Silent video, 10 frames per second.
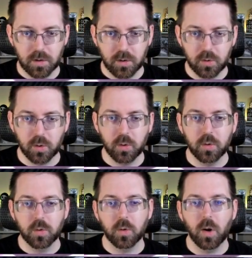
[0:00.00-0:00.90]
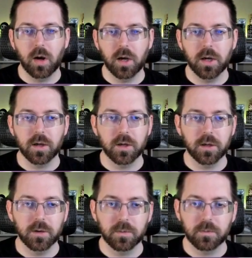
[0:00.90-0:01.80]
Ooh,
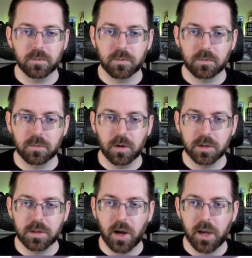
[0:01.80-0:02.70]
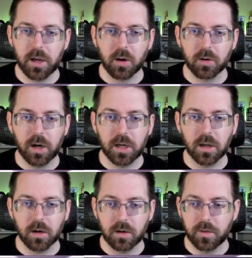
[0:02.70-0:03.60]
a die already,
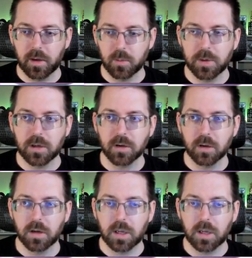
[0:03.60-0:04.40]
huh? That'll be good.